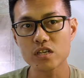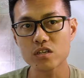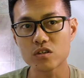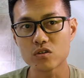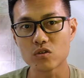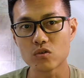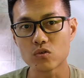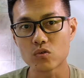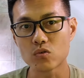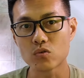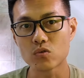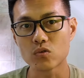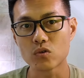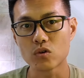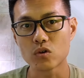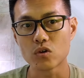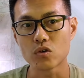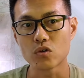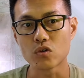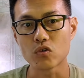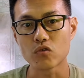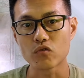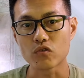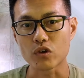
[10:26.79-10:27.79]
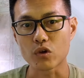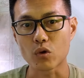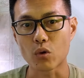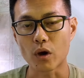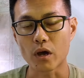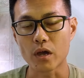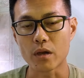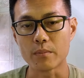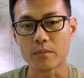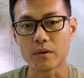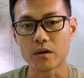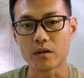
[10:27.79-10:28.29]
no
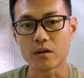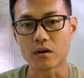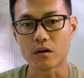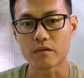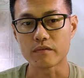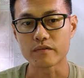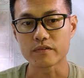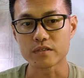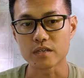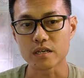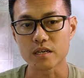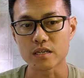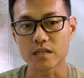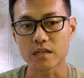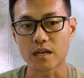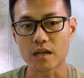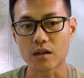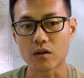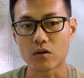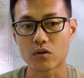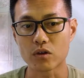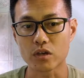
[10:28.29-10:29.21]
requirement of saying that,